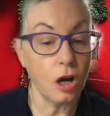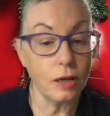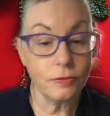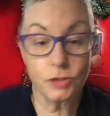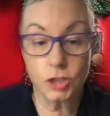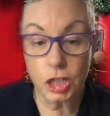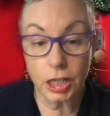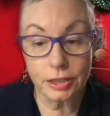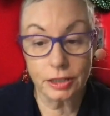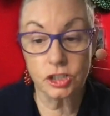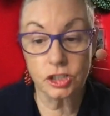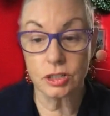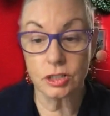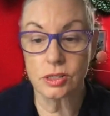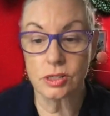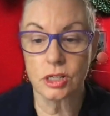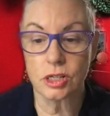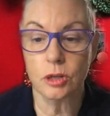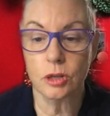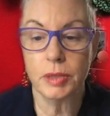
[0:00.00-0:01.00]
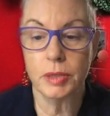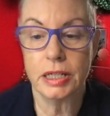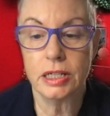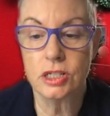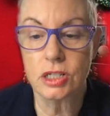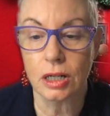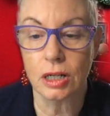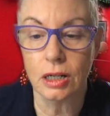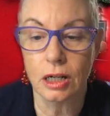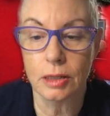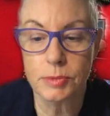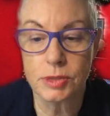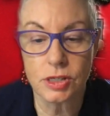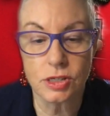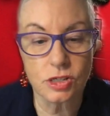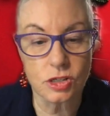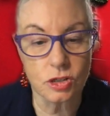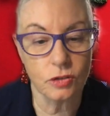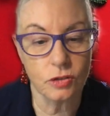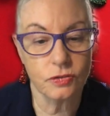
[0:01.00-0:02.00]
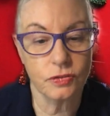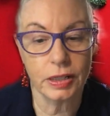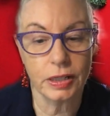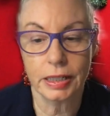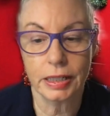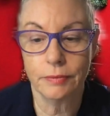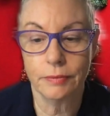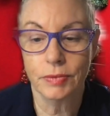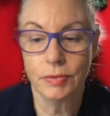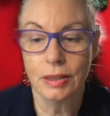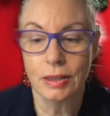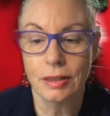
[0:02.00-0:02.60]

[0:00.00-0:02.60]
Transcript: I've changed it so many times, it's not funny.